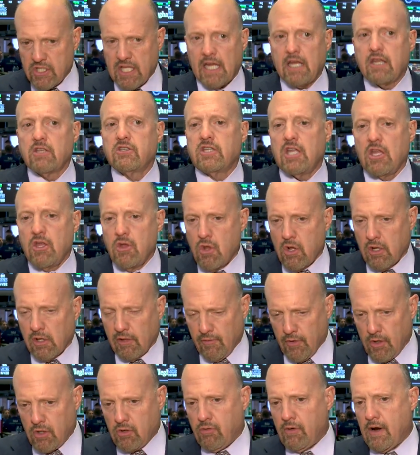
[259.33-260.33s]
They continue to
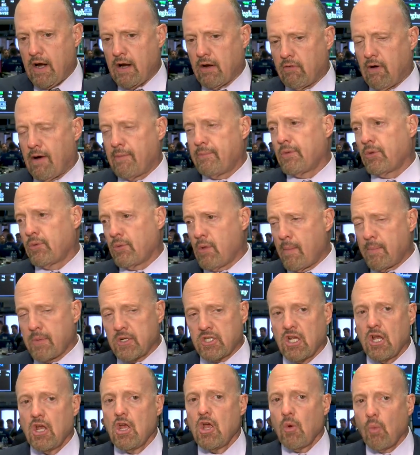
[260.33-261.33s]
deliver incredible
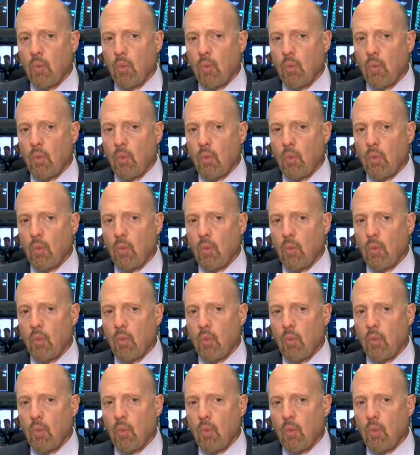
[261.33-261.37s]
numbers.